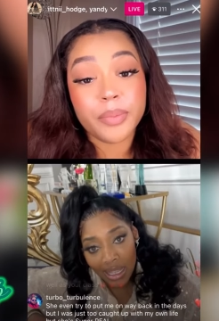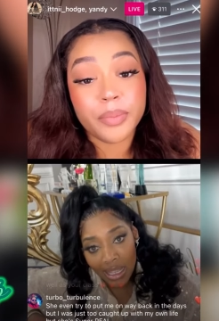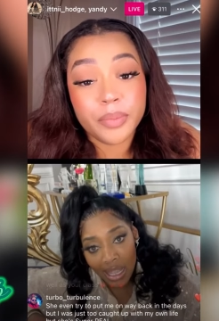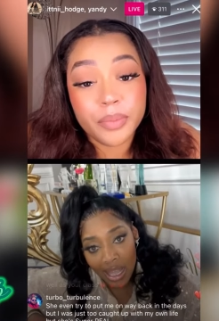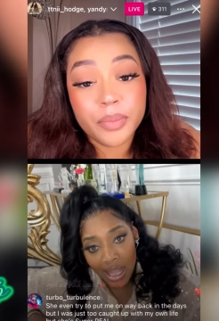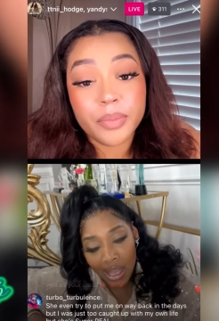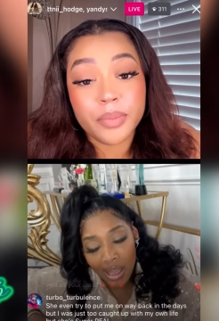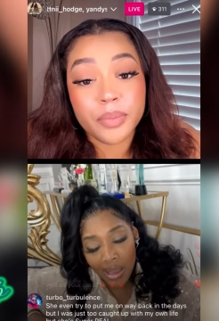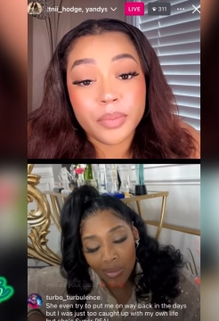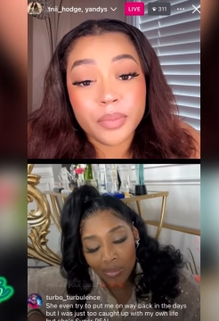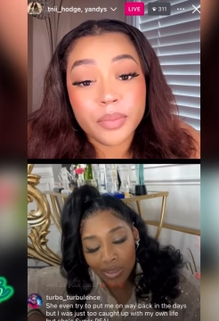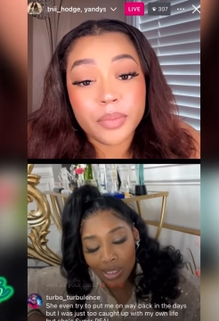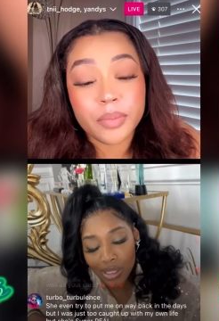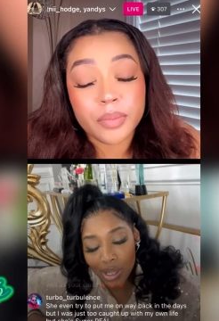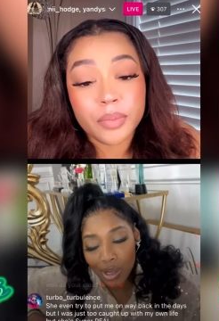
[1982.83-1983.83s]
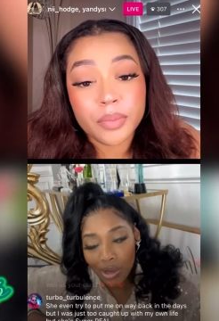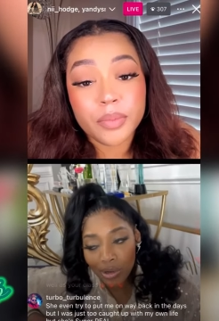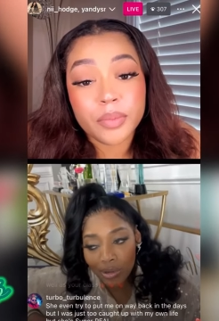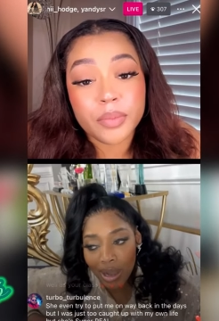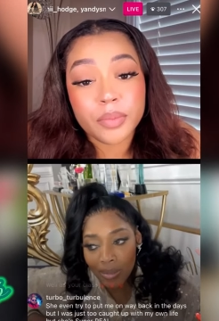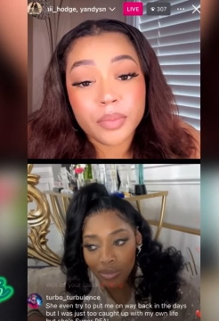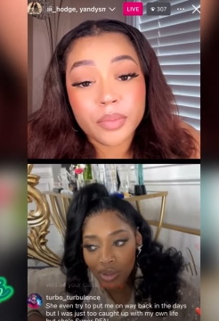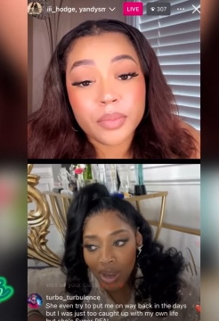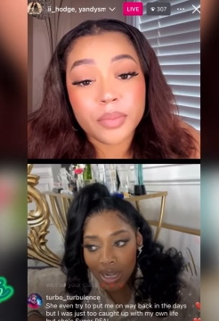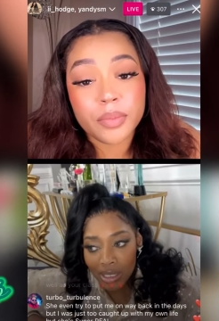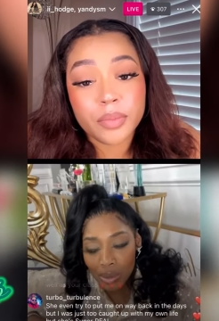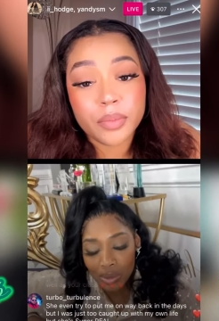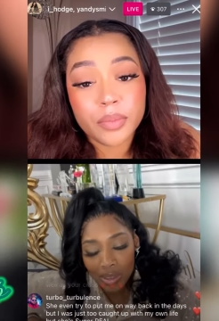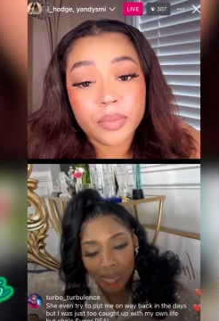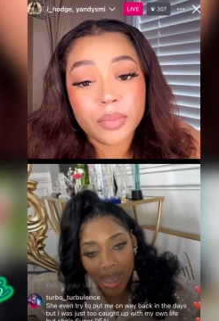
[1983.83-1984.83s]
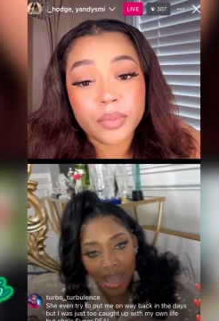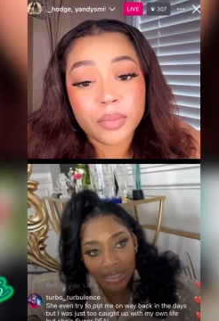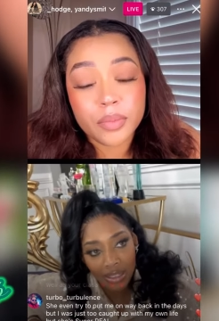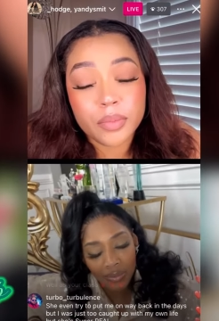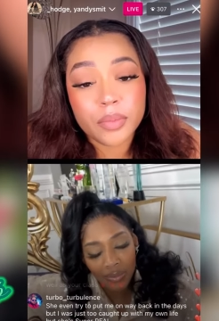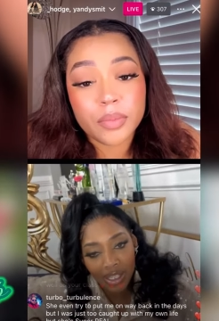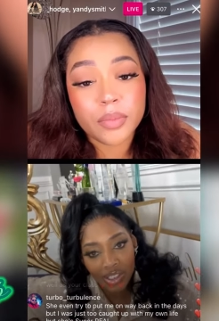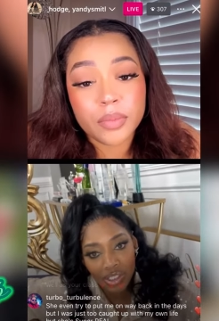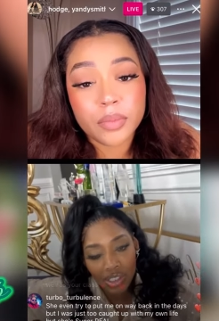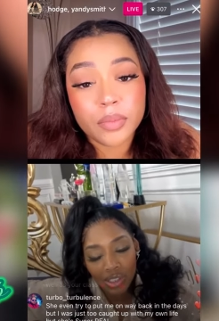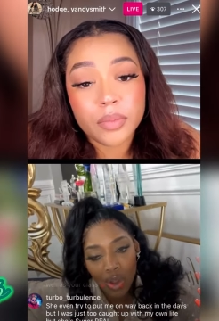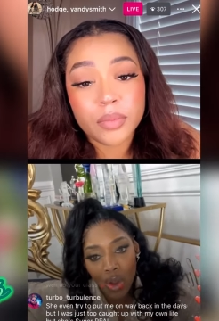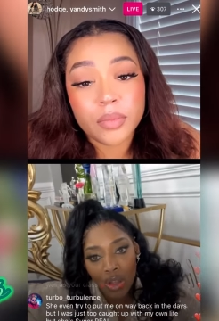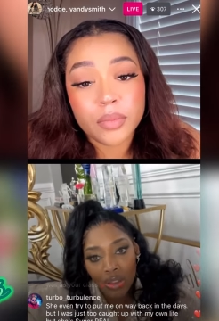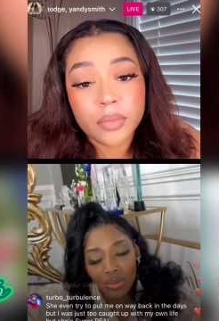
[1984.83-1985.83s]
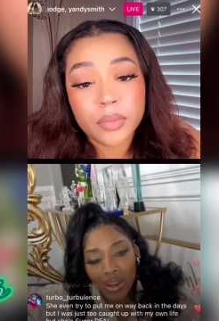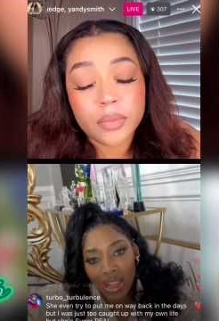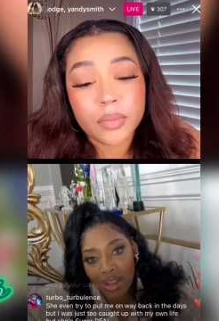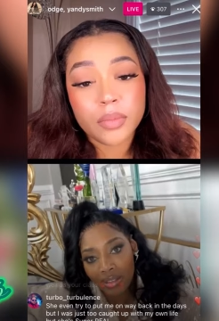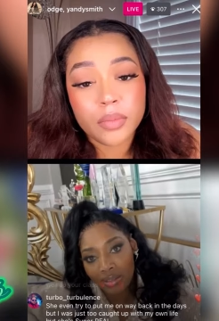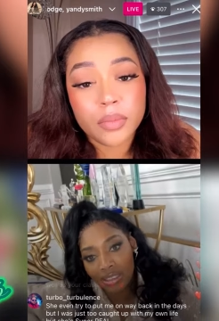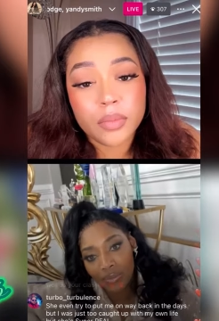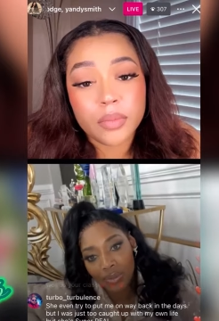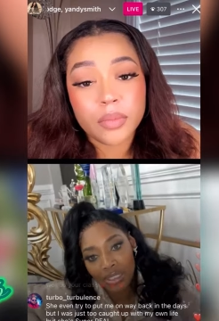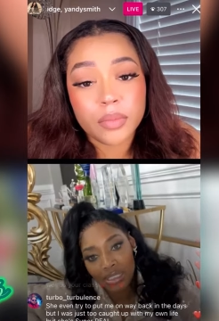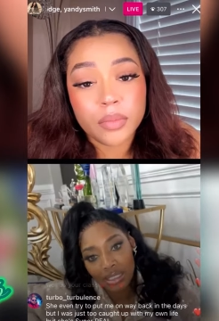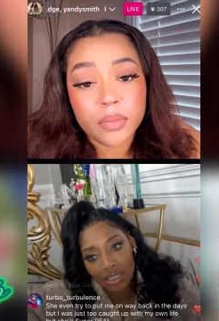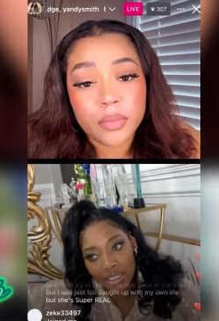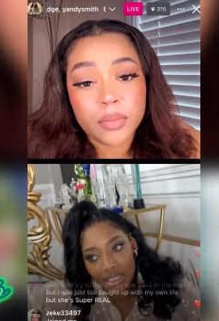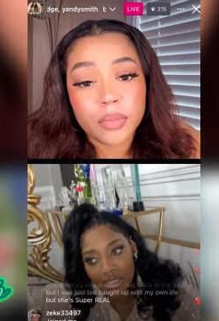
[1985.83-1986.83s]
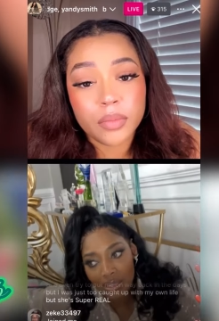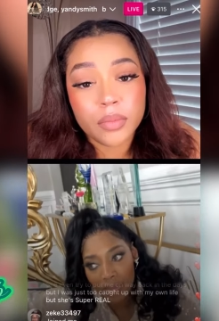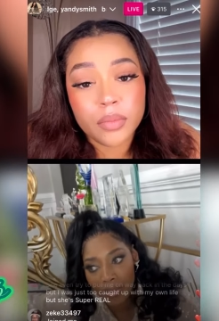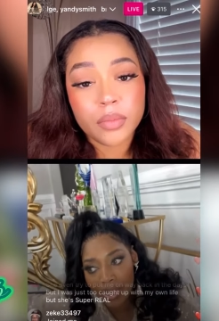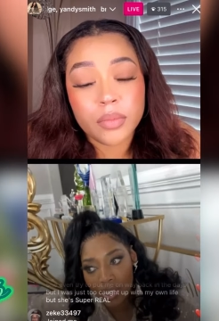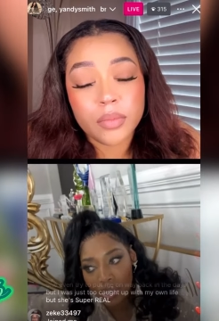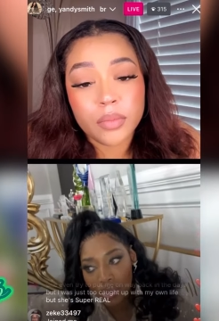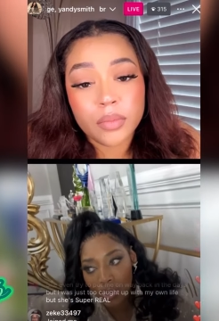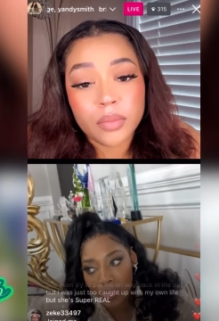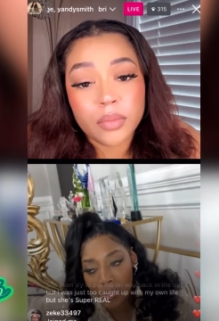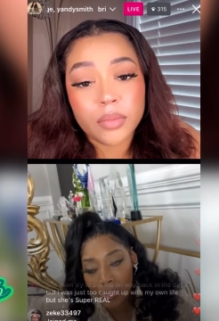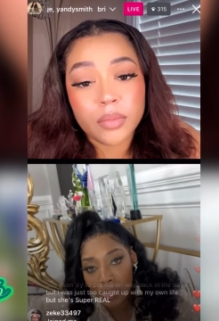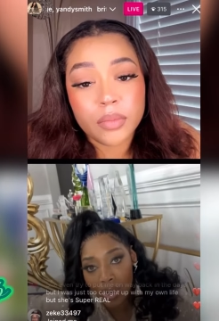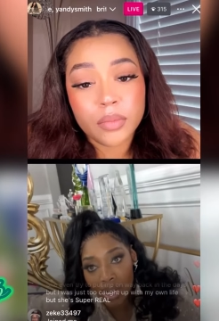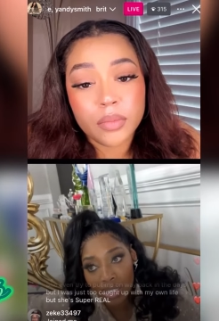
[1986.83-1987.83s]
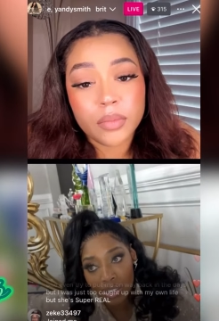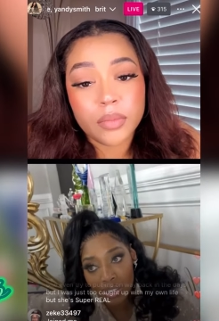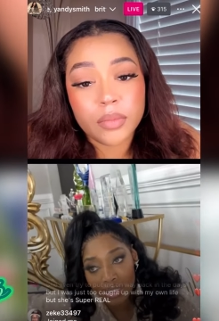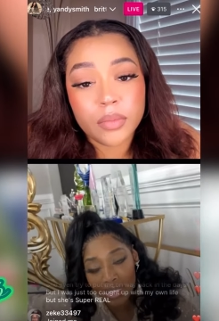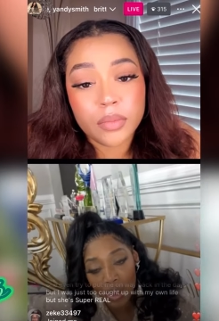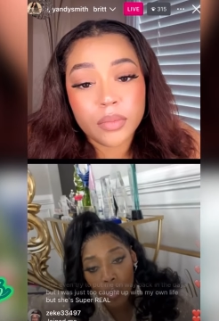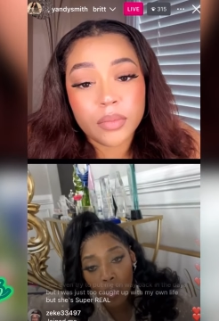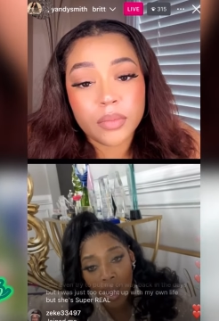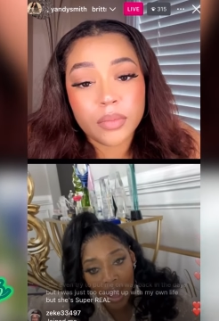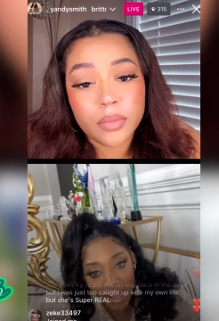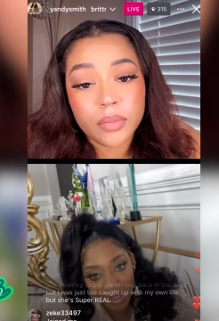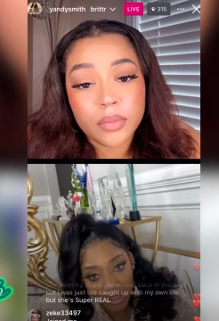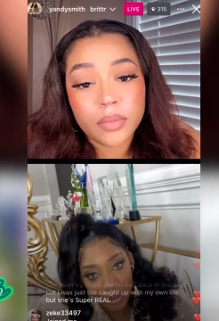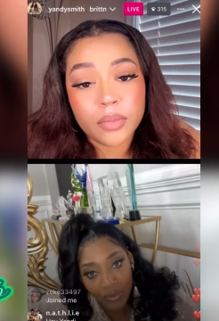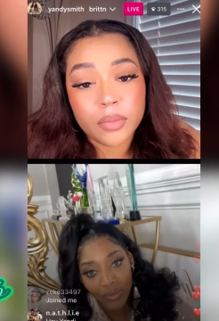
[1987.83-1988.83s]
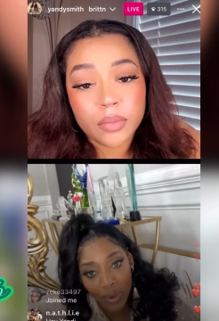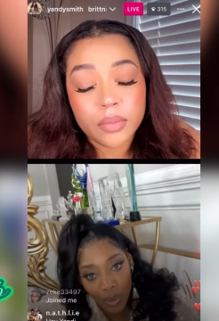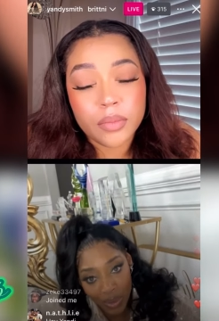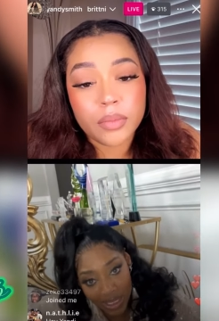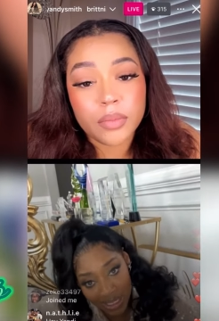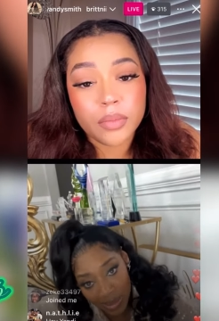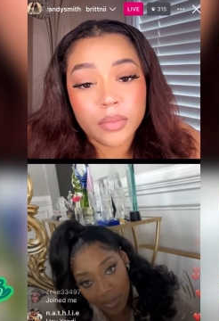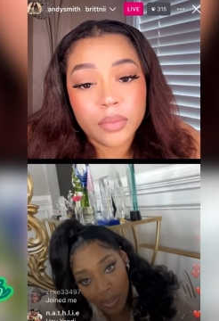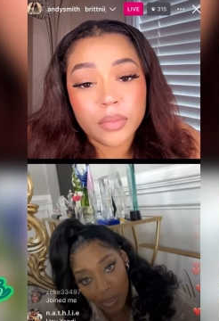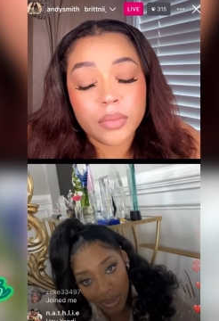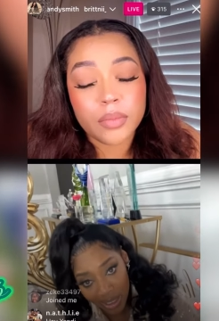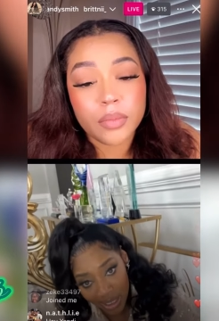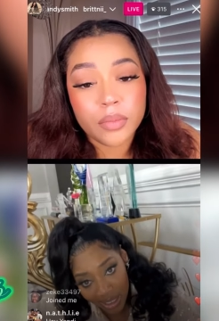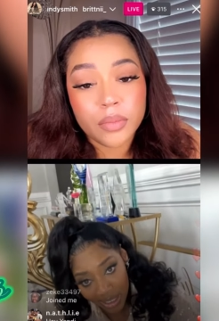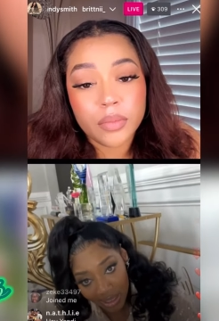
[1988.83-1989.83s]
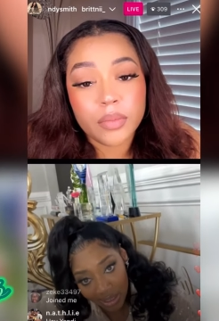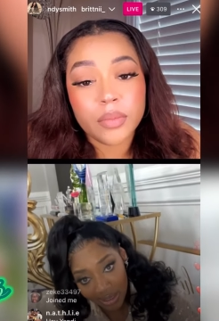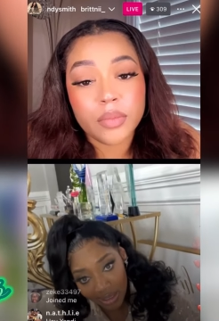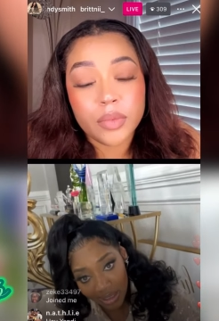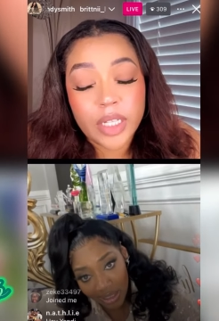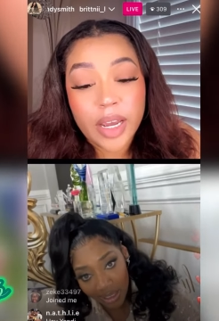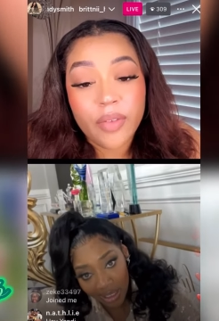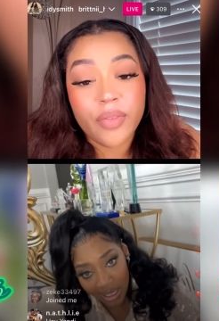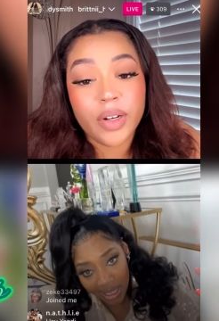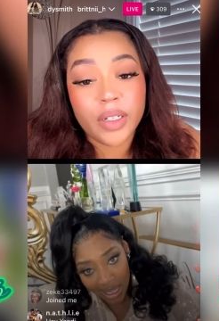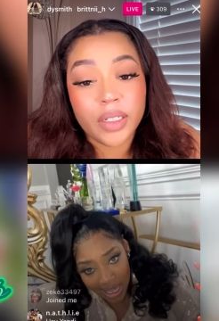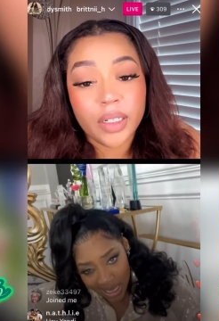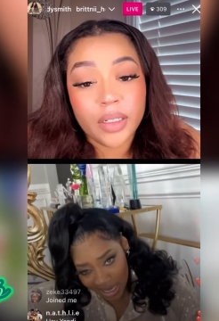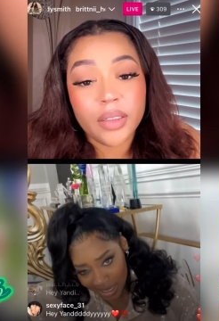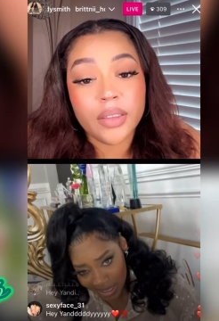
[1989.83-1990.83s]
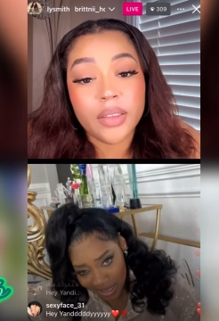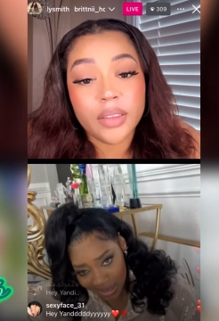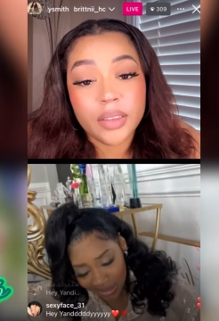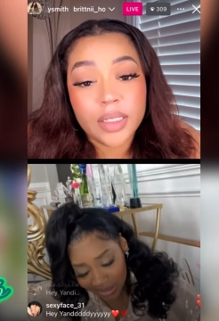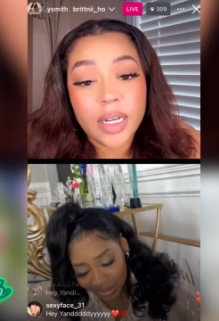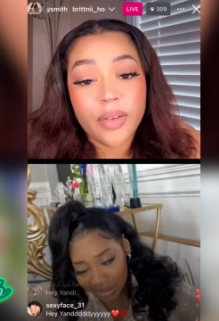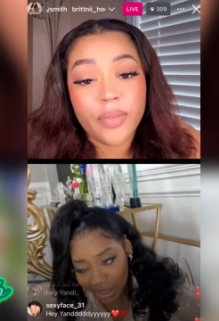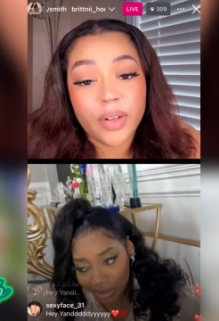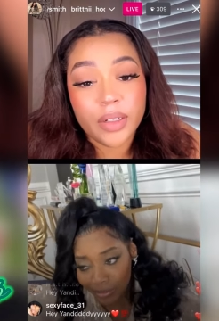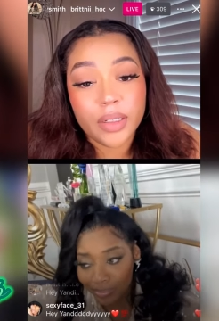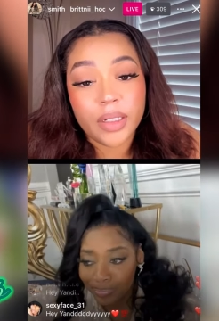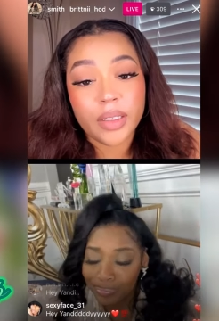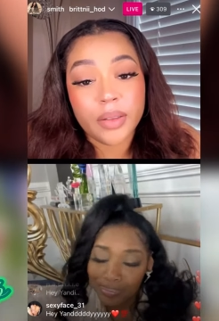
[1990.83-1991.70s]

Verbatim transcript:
Speaker 1: Um, so I'm trying to do some activations all around different cities to make sure people understand why their vote is important. Definitely. You know? Definitely